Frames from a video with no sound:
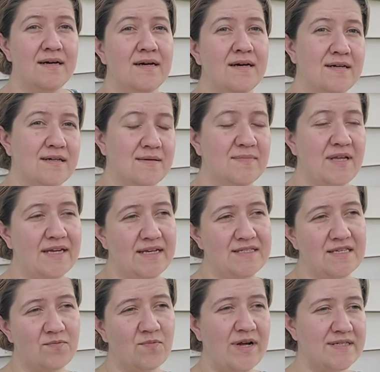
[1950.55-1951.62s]
Um, like I
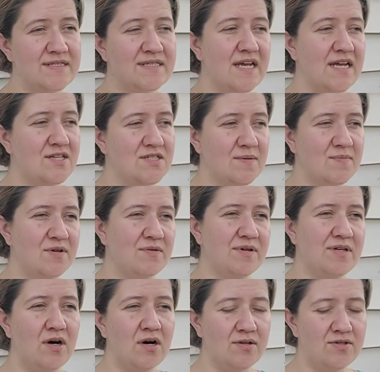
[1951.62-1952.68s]
said, Wednesdays I'm going
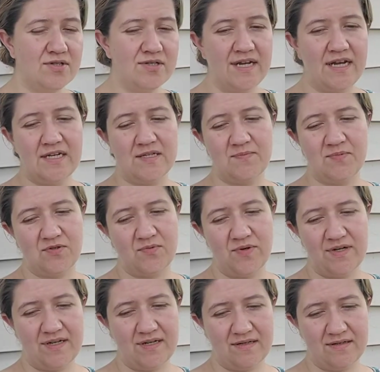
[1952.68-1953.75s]
to alternate
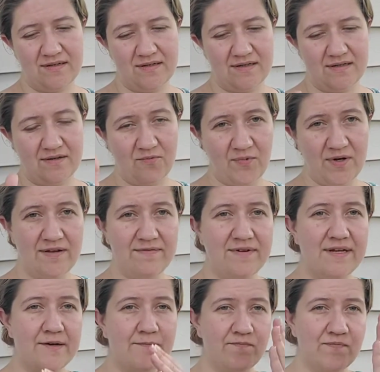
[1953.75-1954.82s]
between uh,
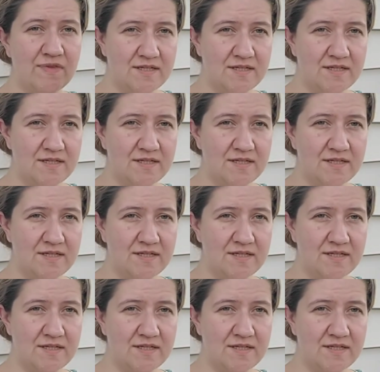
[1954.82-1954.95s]
weaving,